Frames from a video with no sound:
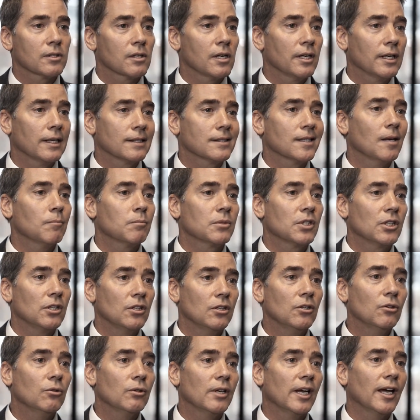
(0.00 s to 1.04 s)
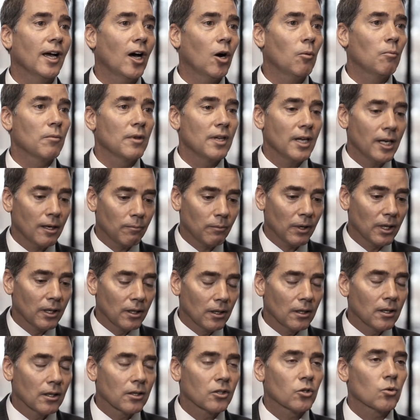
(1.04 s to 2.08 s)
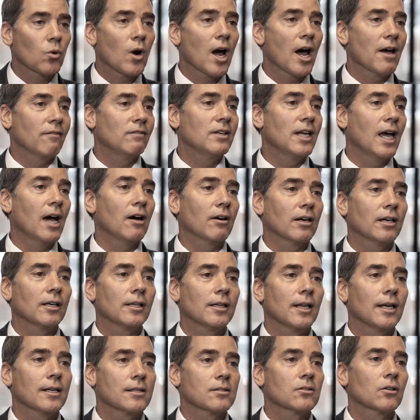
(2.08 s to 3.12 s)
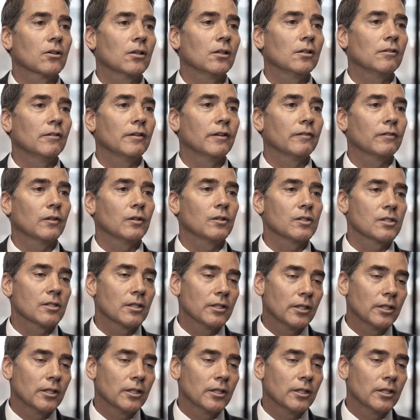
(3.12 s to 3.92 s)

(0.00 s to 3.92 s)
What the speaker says: It's up to you to help them drive down into that circle of influence,